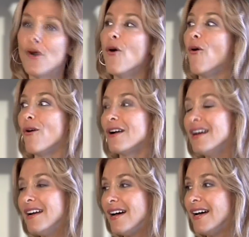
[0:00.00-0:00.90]

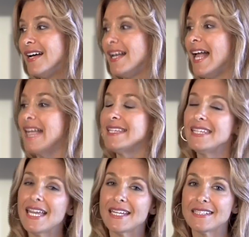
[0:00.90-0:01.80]
And
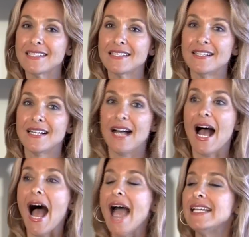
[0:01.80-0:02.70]
then
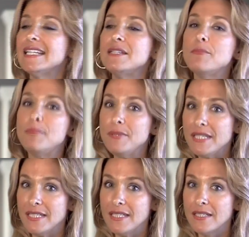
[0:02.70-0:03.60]
I can
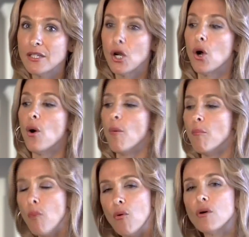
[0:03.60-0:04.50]
be
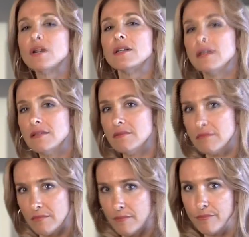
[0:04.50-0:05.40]
more
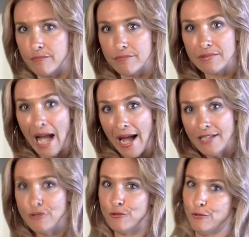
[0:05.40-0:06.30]

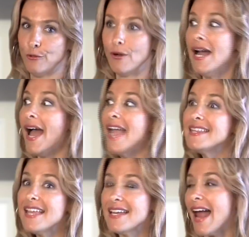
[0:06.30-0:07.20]
kind to you.
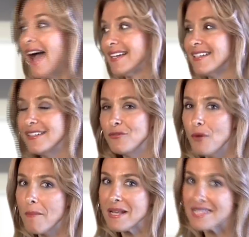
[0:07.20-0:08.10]
And then I can give
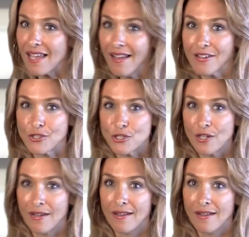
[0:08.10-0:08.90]
you a massage.